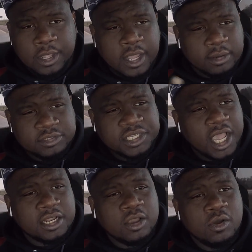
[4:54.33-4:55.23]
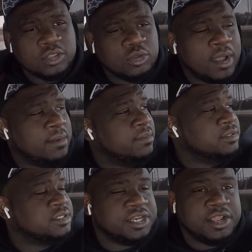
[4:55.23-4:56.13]
I'm just kind of going through my
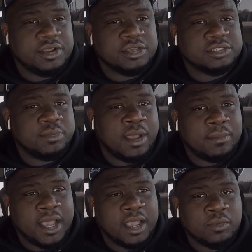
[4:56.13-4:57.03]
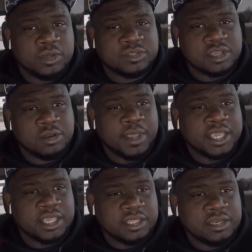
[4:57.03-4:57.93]
scenarios in my mind, what's going to
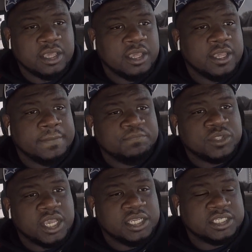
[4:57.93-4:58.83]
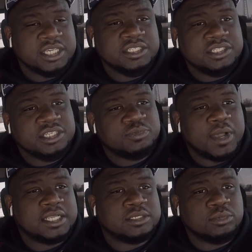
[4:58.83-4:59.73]
make it as easy as
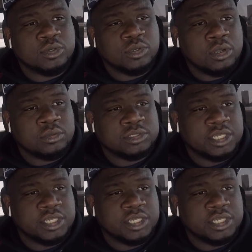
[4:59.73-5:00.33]
possible, you know what